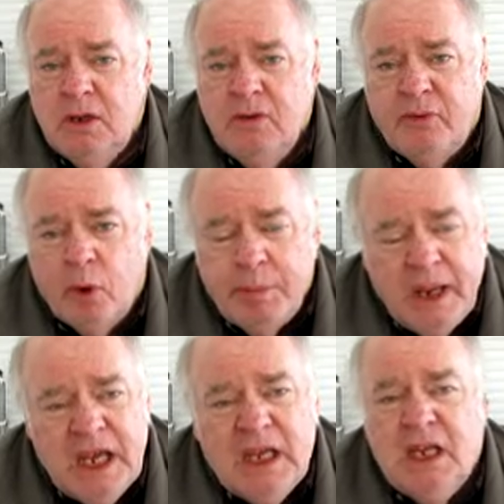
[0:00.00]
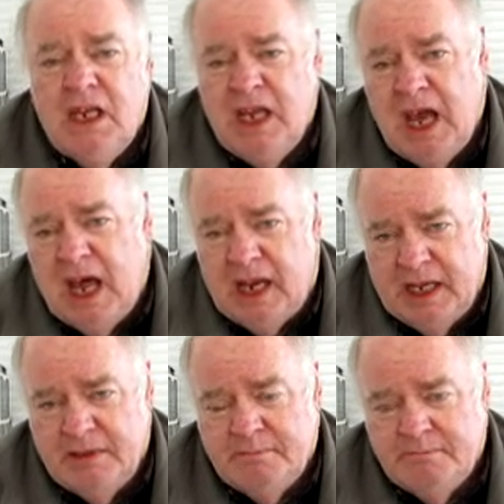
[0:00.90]
for peeing in the
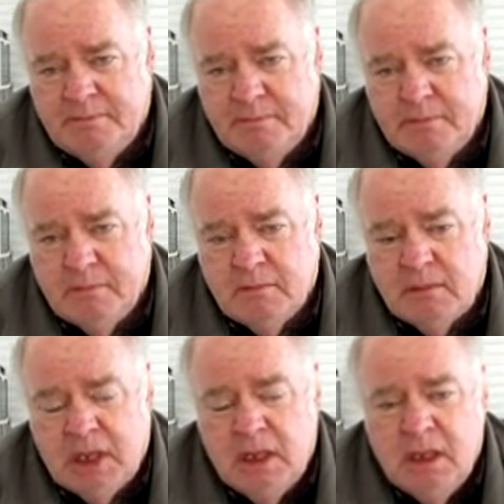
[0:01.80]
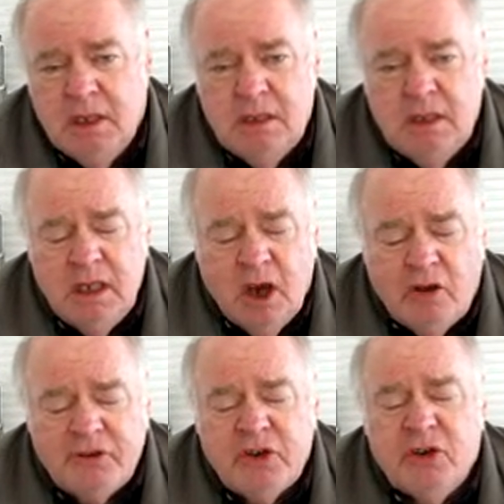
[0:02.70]
alley. The
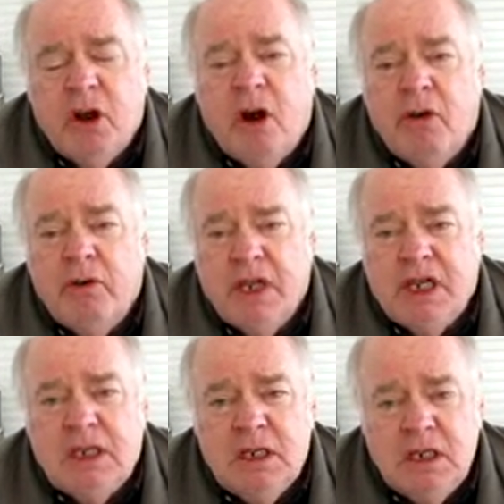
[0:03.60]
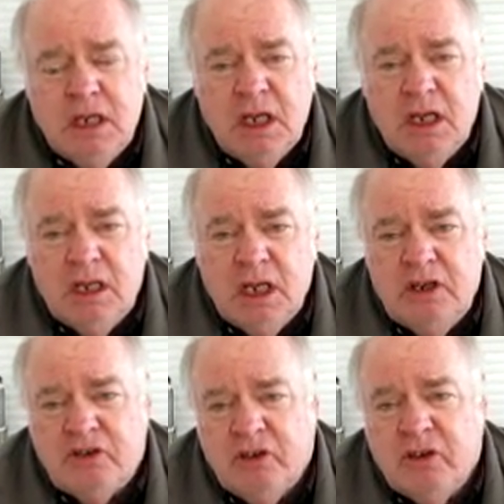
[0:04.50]
officer called it
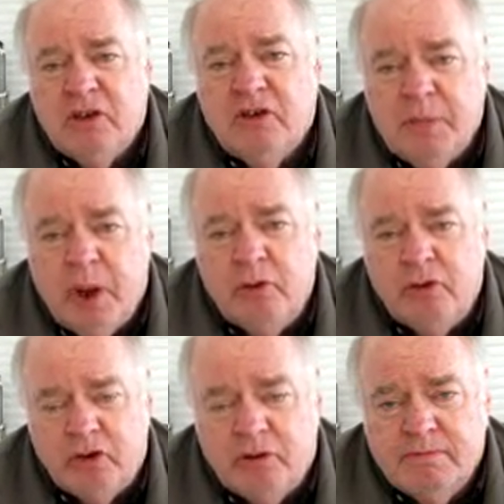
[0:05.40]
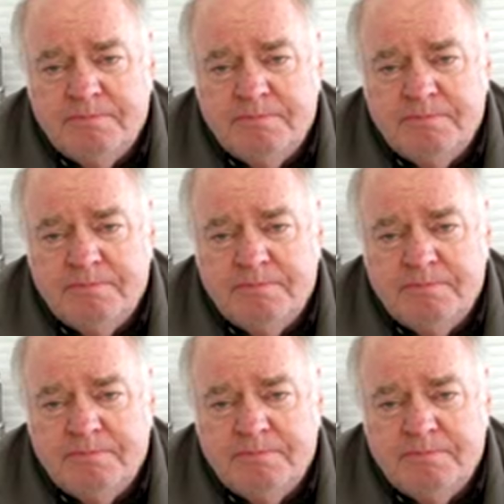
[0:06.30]
indecent exposure.